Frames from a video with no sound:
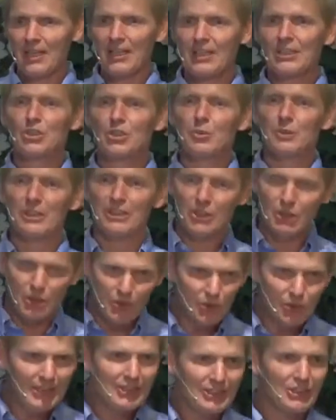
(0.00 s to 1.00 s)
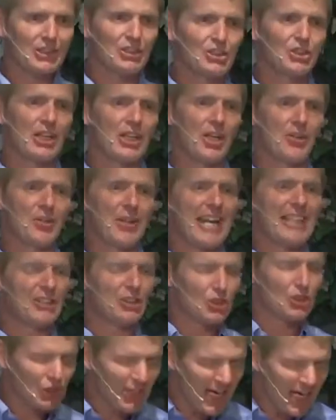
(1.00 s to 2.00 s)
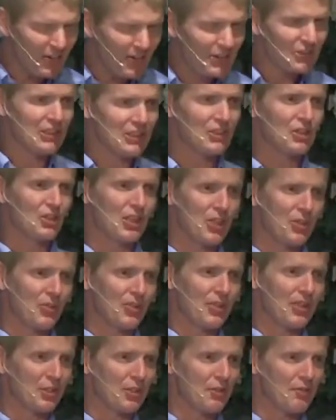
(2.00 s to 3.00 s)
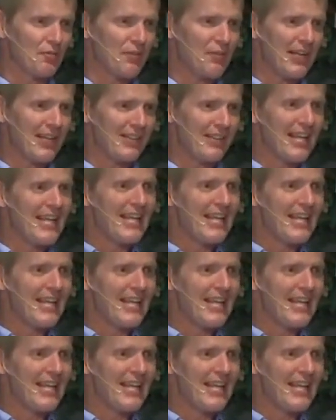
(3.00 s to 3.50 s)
to encourage each other and challenge each other in their faith.